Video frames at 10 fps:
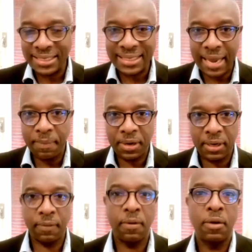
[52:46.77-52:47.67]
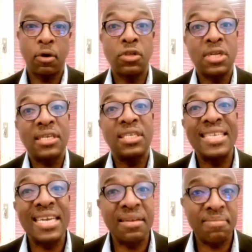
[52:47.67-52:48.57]
is happening. Because there are
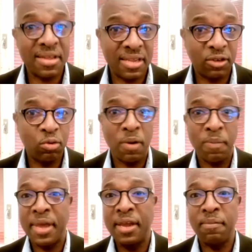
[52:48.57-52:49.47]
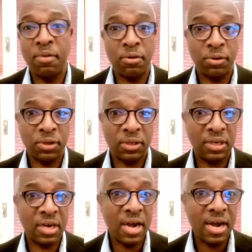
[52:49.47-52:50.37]
single mothers who are paying bonds
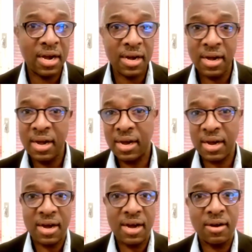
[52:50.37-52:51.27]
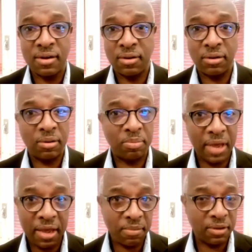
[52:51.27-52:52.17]
and car car uh,
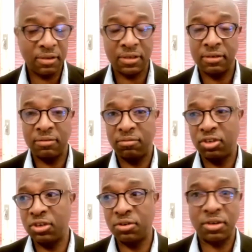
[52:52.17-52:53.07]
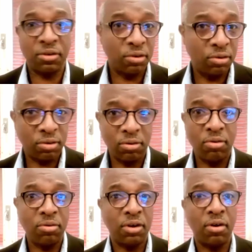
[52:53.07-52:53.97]
payments and children to
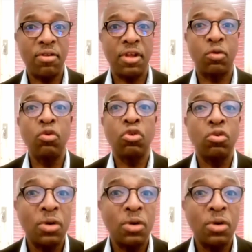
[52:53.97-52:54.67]
school and all that who don't